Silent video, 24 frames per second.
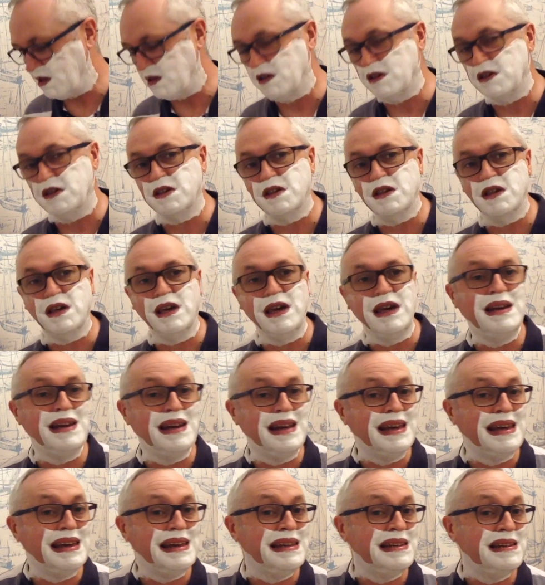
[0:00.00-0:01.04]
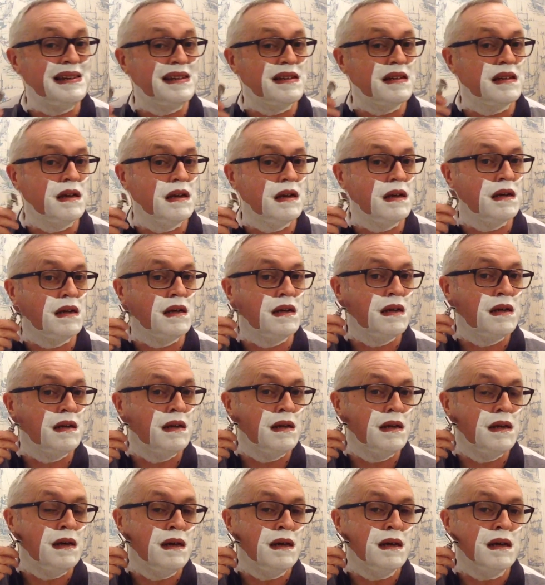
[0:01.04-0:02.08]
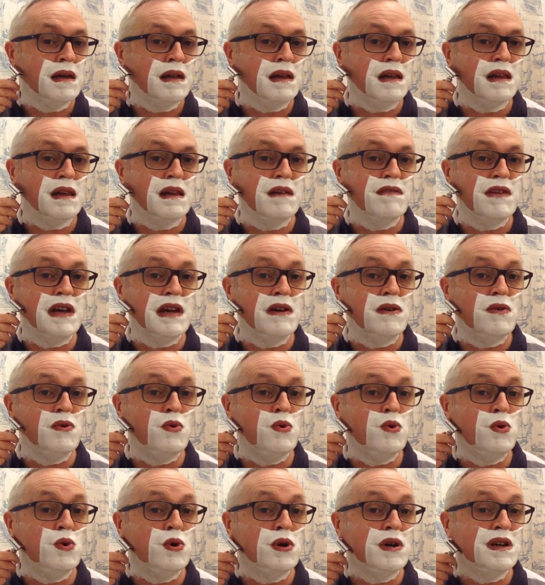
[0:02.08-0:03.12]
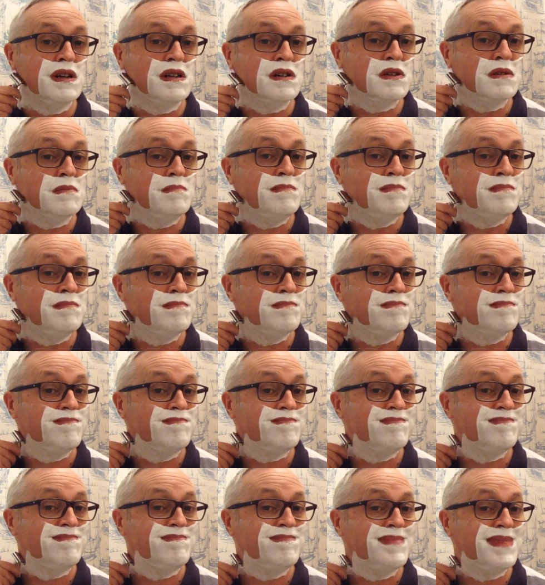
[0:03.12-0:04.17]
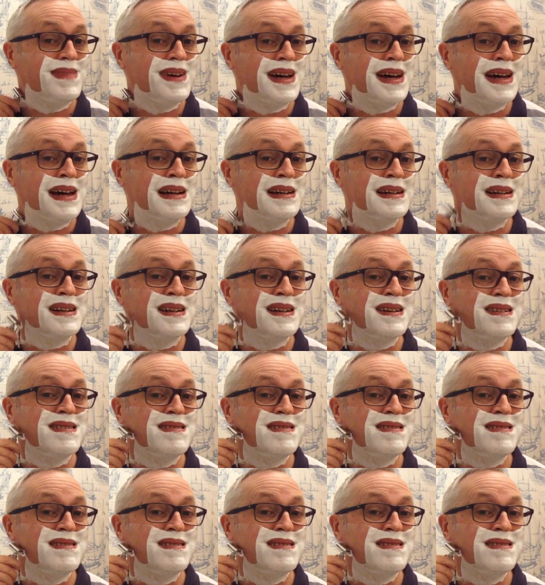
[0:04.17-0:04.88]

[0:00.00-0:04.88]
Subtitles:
the skin is a living organism, and